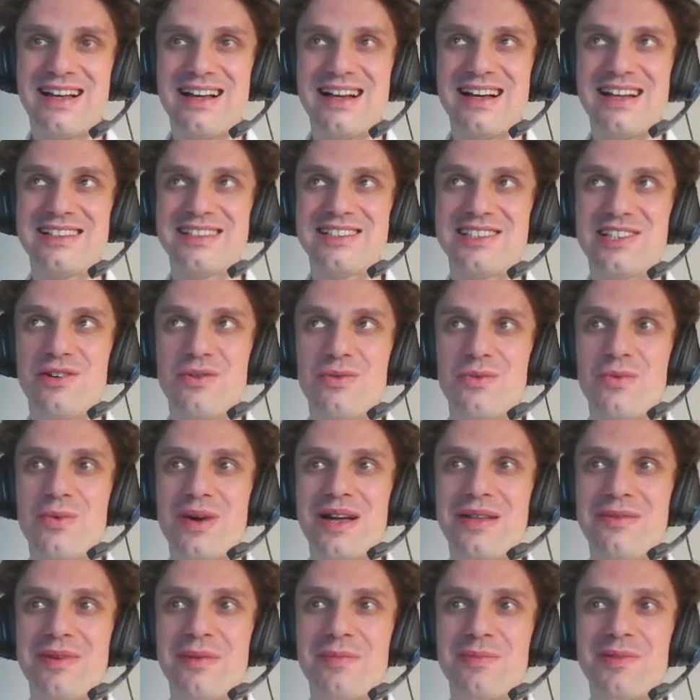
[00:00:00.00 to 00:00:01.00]
So
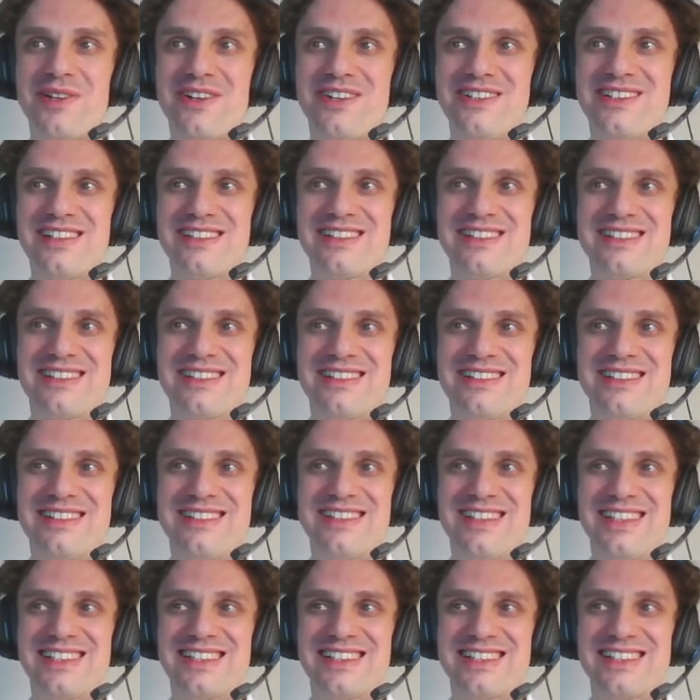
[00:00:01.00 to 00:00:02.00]
when we plotted
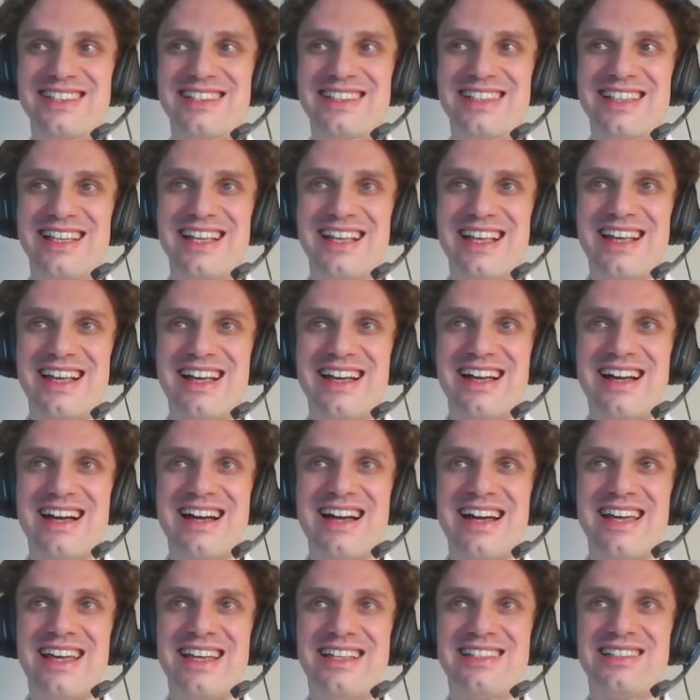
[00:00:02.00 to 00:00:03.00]
this
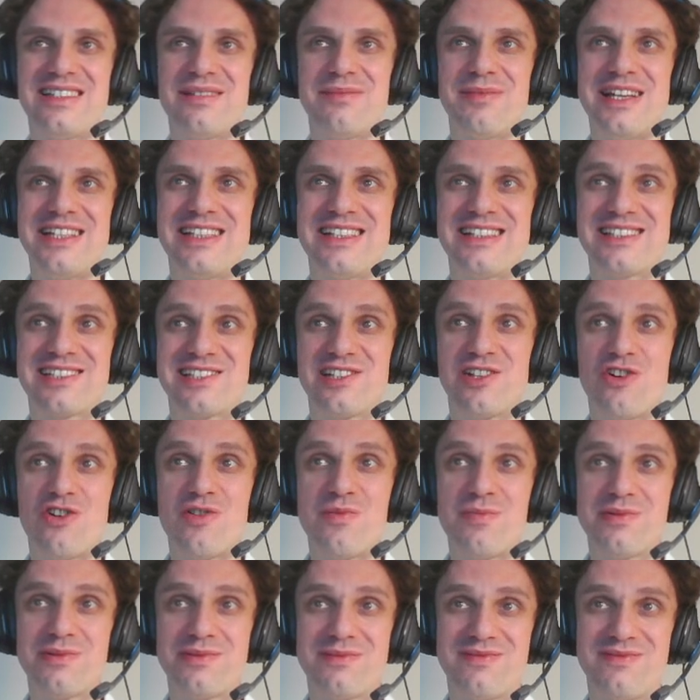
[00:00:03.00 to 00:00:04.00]
estimated
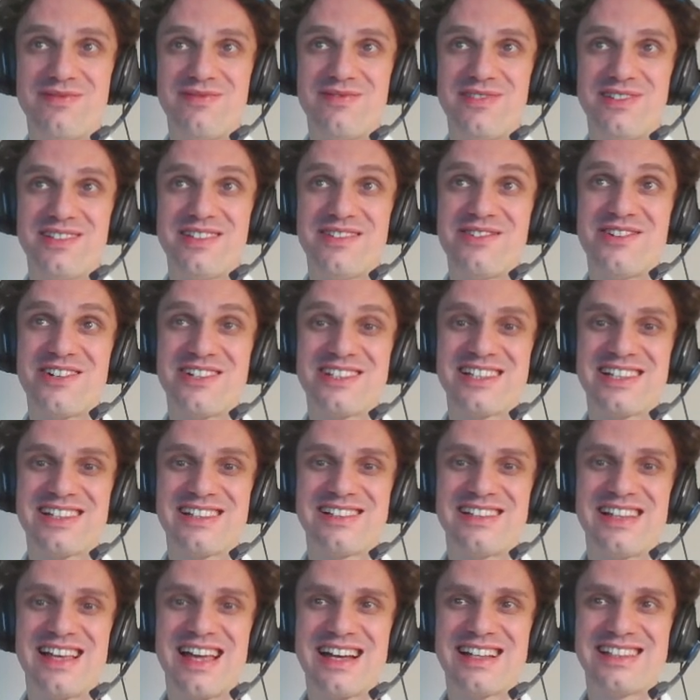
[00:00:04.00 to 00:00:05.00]
slope, the
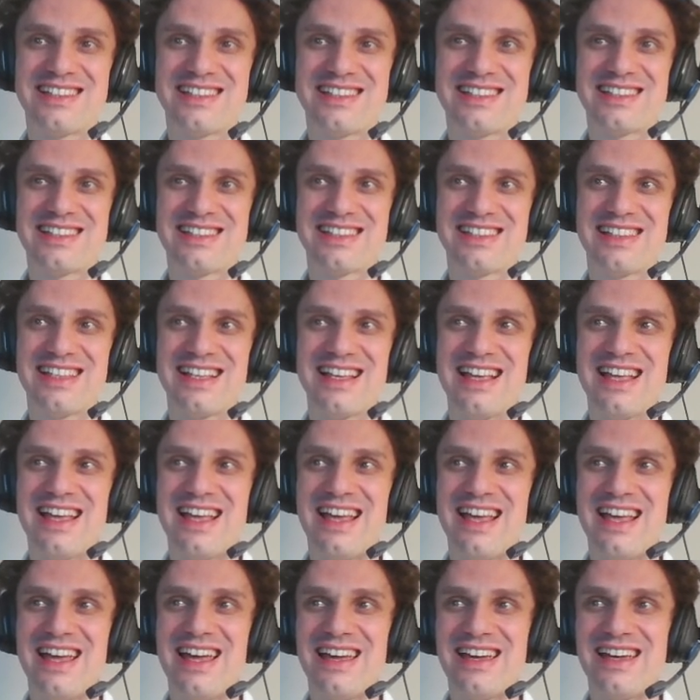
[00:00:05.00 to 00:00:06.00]
vertical axis,
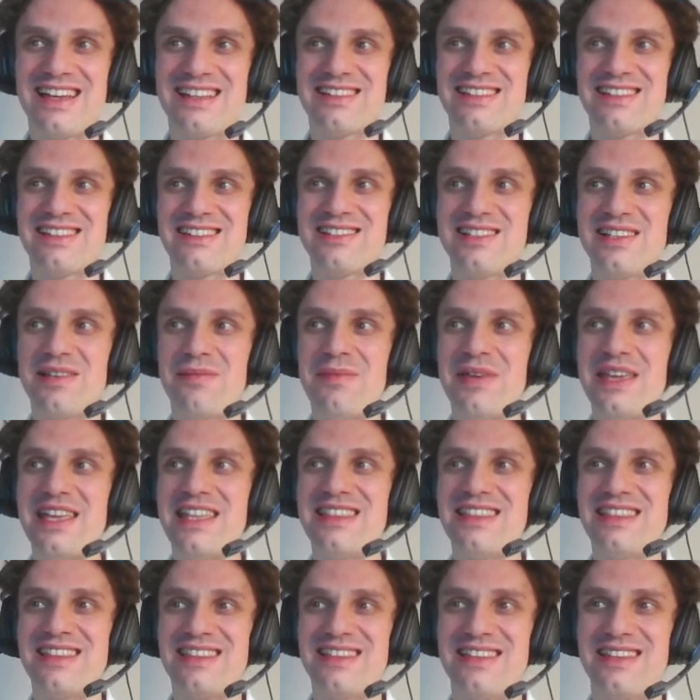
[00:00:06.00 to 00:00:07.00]
and the
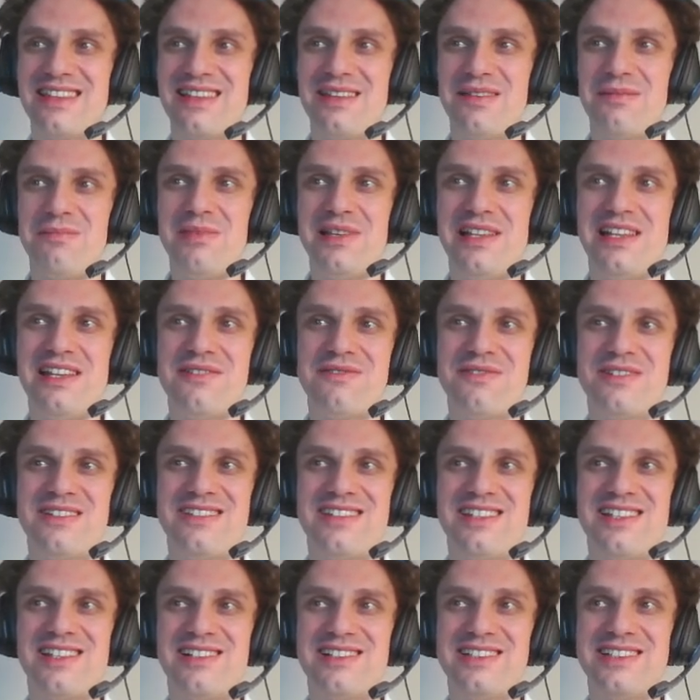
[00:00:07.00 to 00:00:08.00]
mean belief in
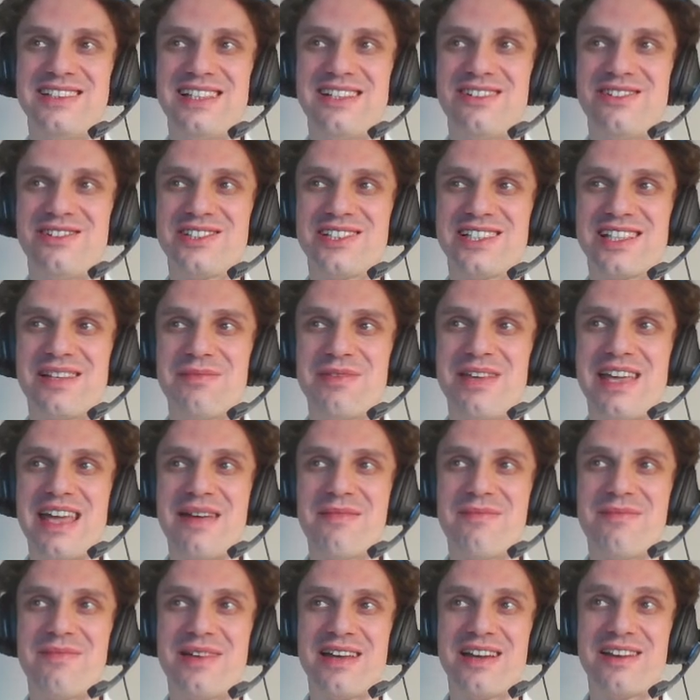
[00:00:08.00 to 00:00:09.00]
the zero-sum
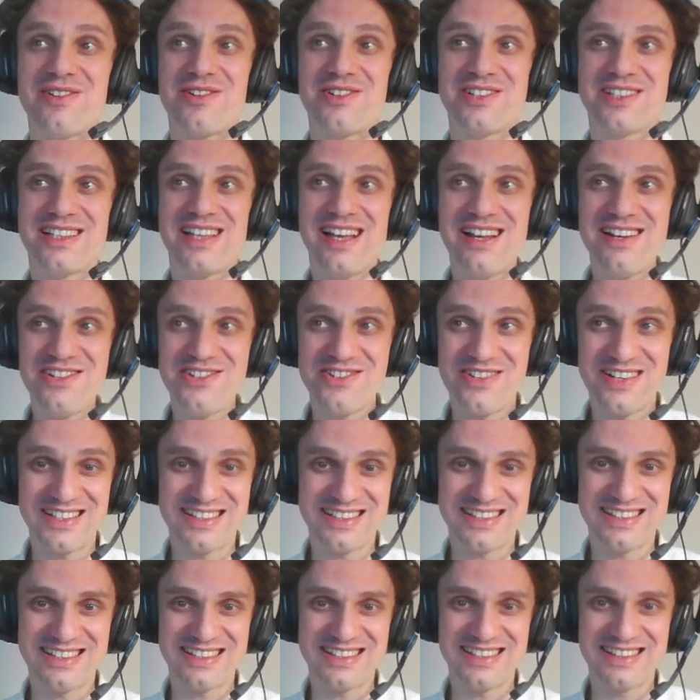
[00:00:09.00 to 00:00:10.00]
game across
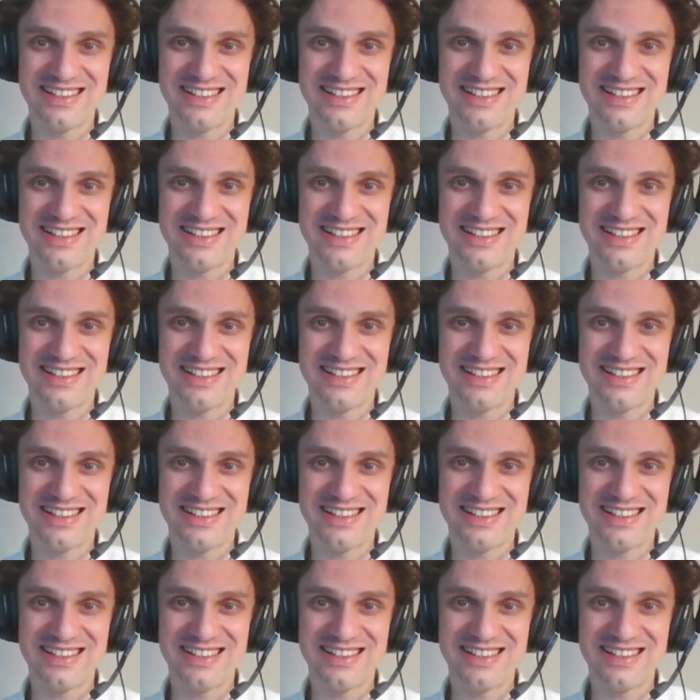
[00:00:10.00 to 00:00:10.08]
countries,